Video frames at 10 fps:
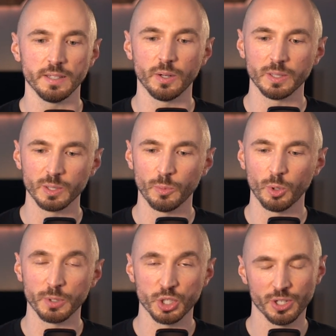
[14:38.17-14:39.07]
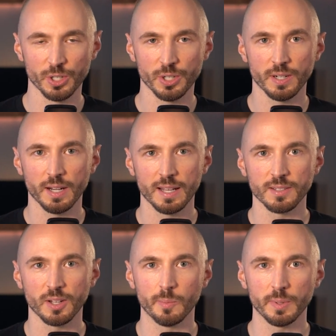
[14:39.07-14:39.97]
a little more mature as
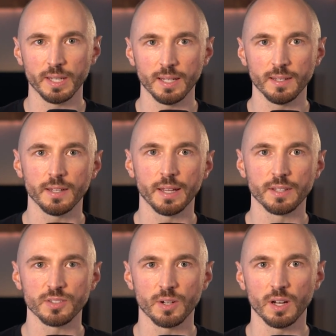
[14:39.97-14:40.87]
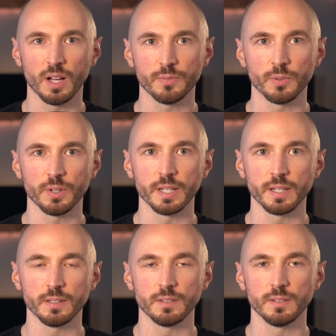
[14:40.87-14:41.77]
a company and start
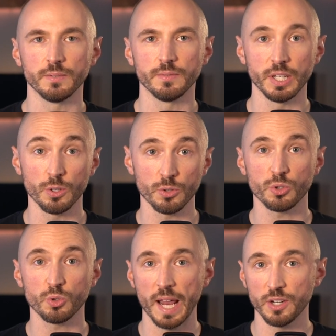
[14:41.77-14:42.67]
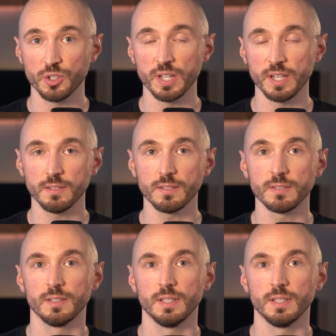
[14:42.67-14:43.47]
offering video strategies.